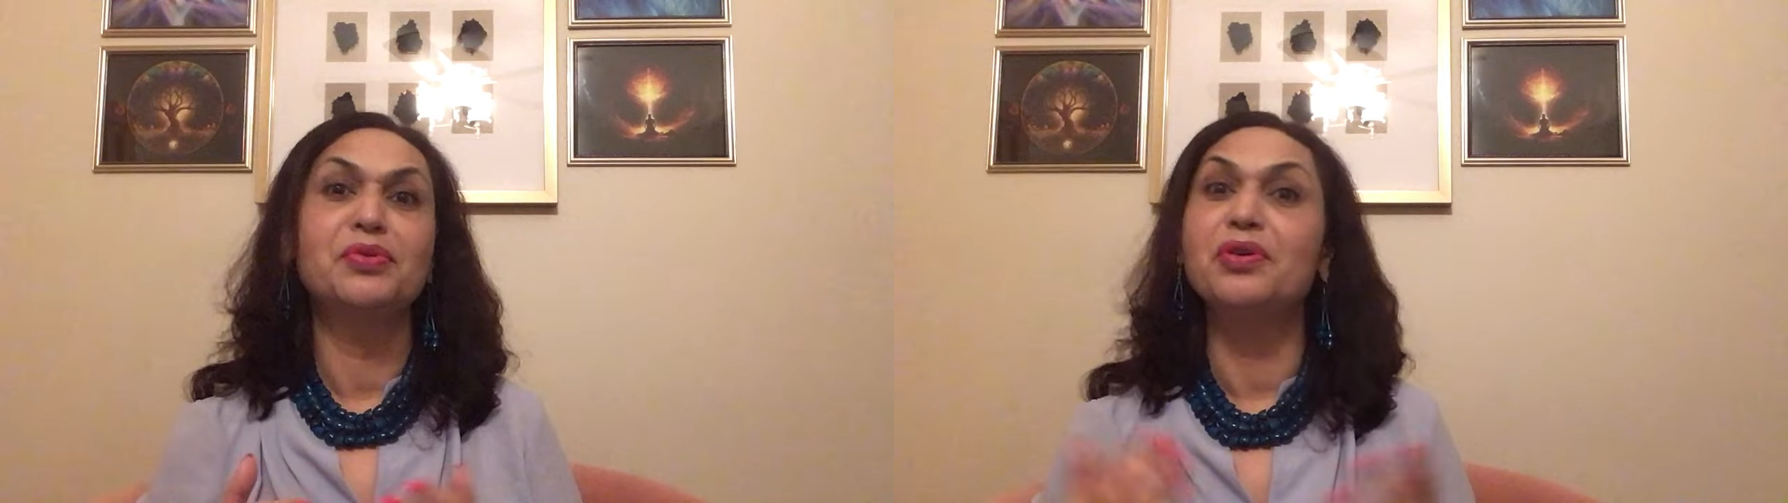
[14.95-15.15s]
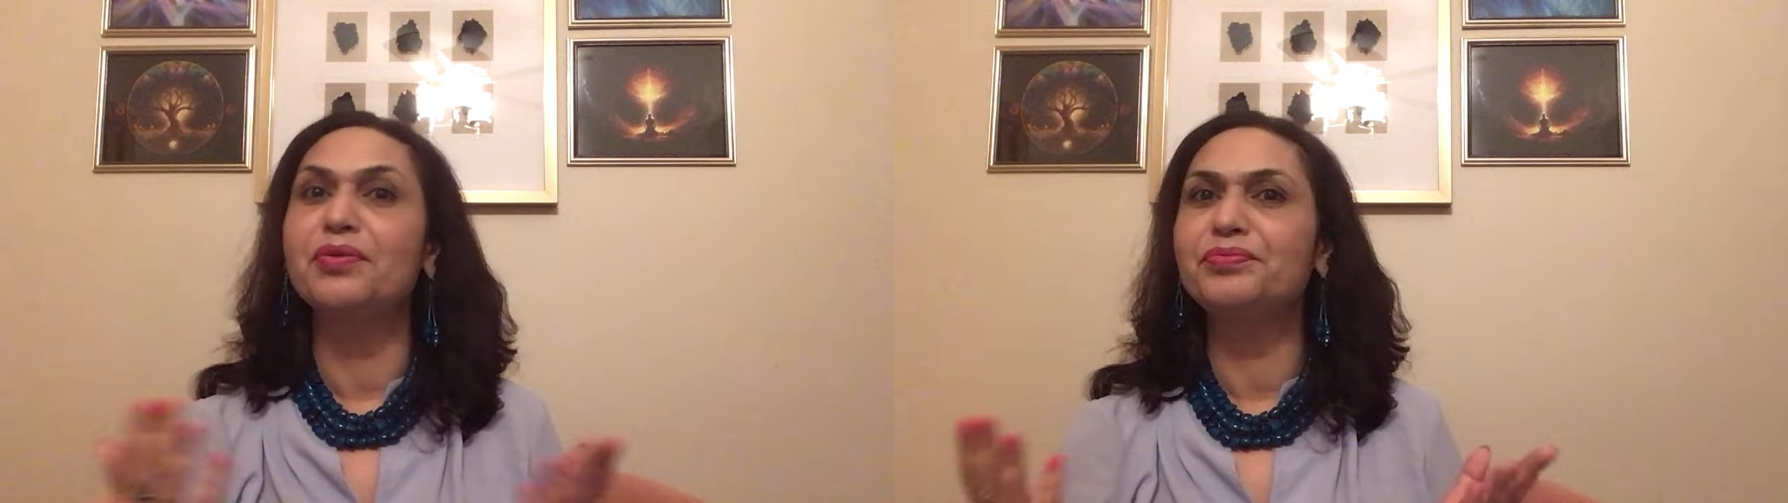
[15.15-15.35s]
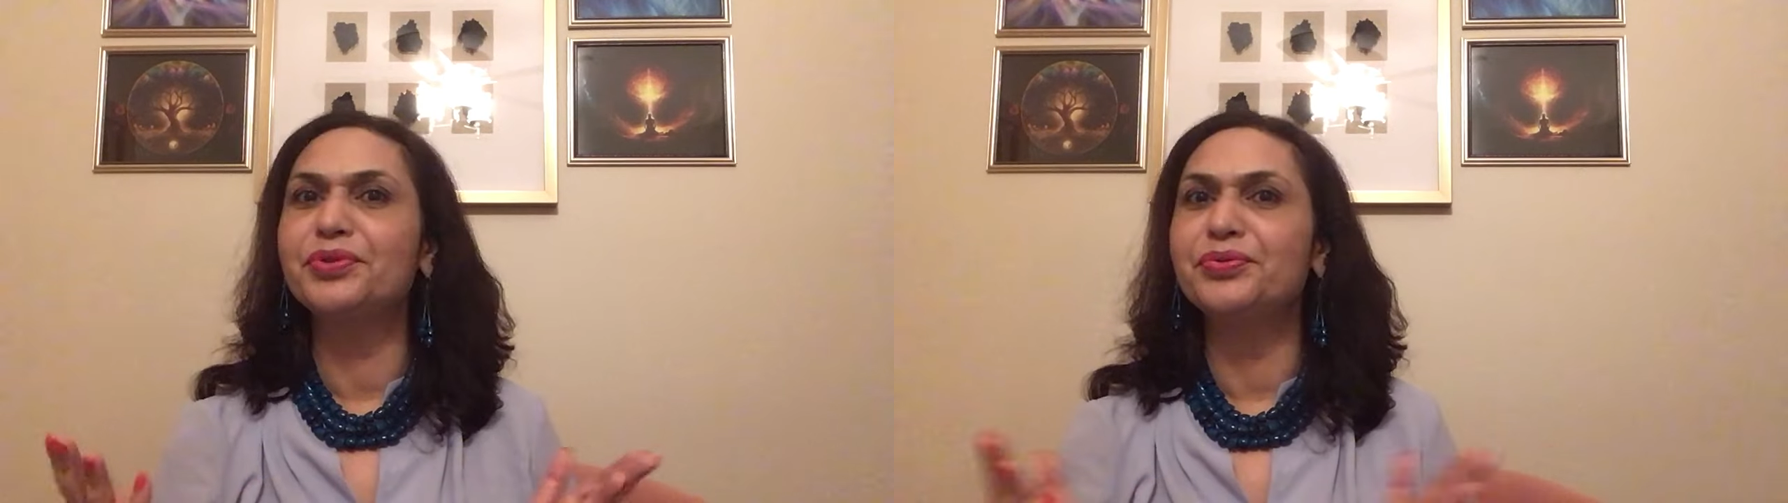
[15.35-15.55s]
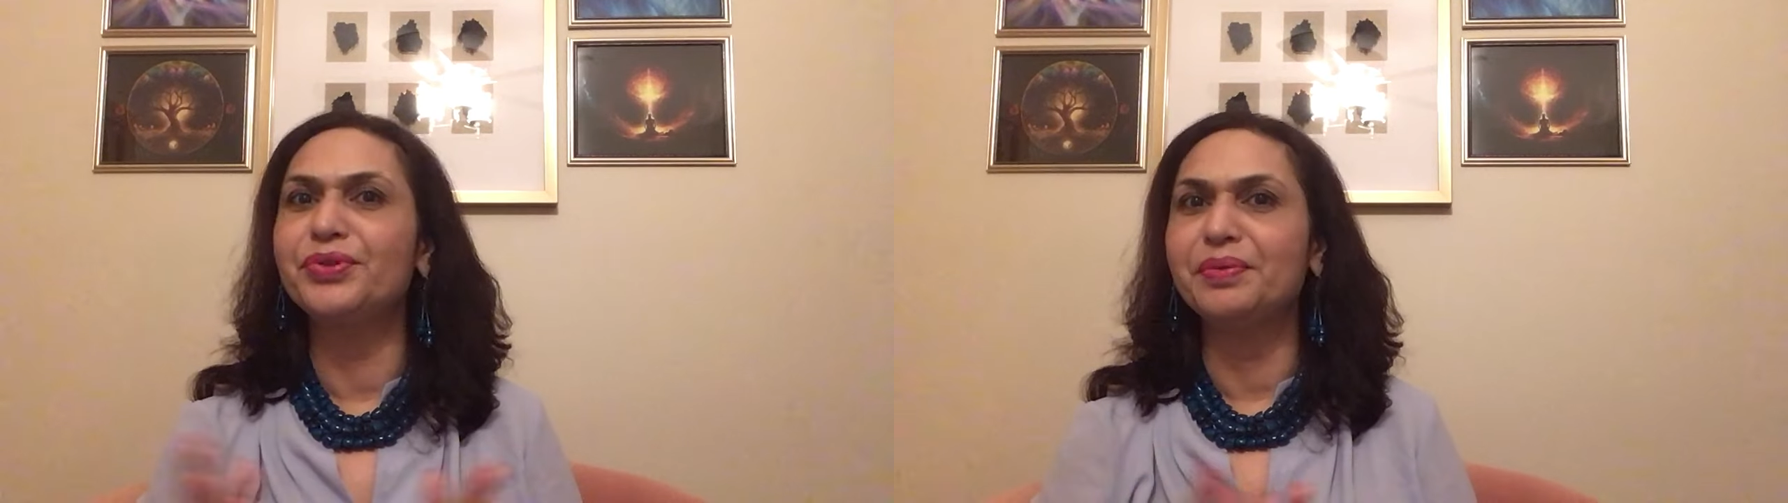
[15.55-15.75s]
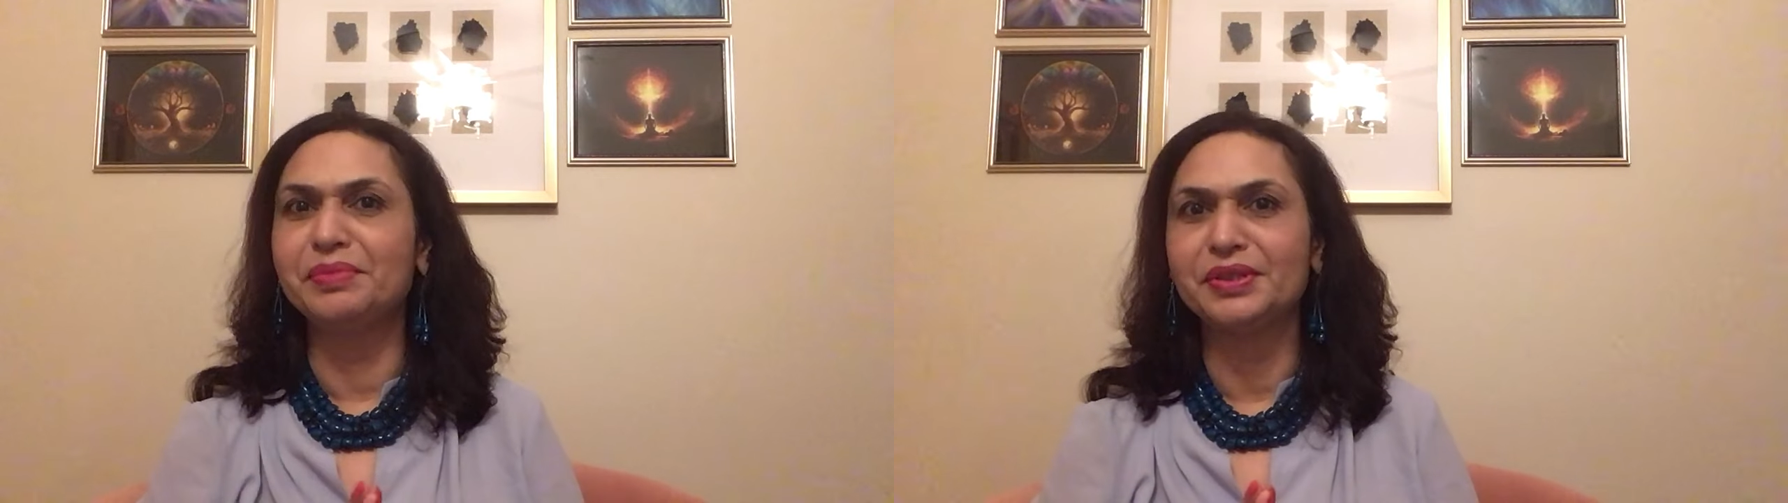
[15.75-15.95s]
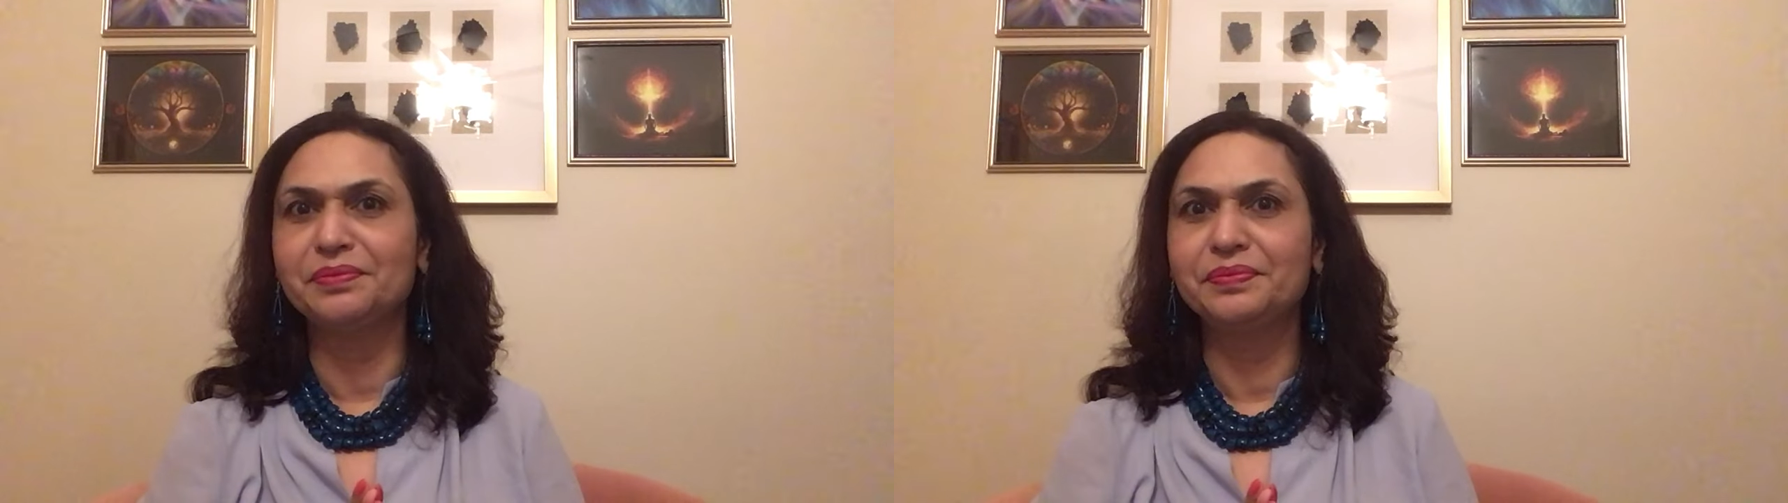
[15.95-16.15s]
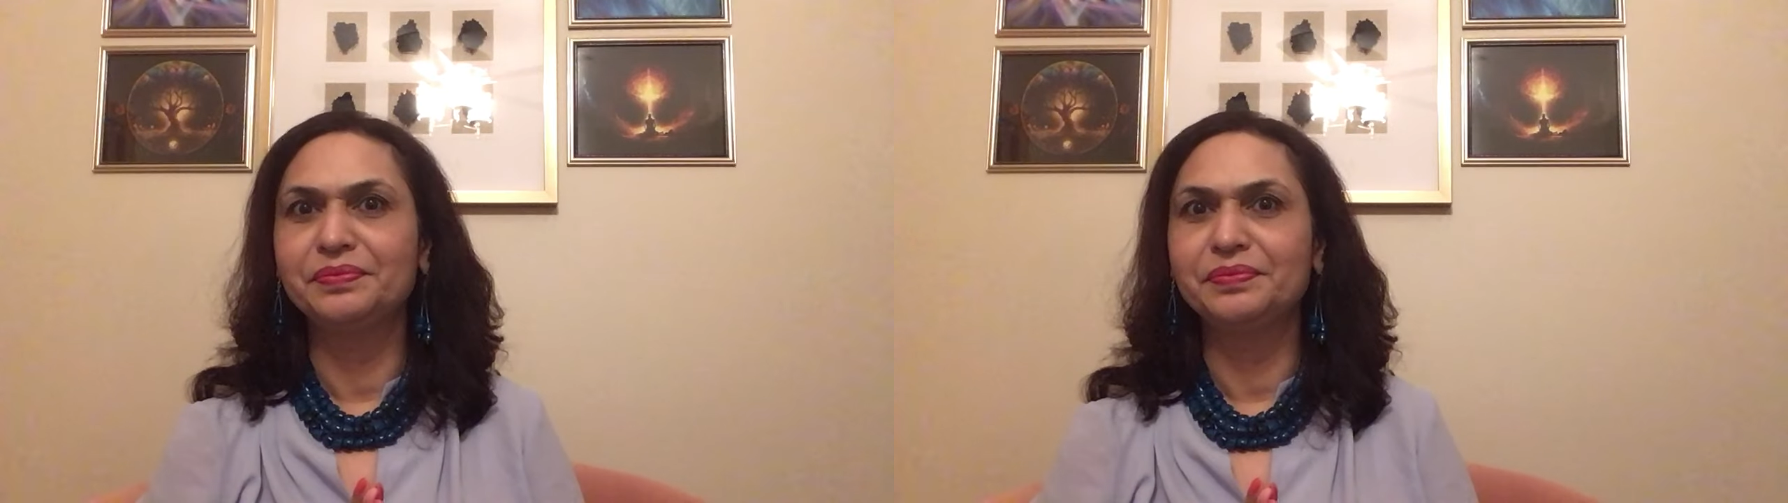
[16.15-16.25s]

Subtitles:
of your dreams?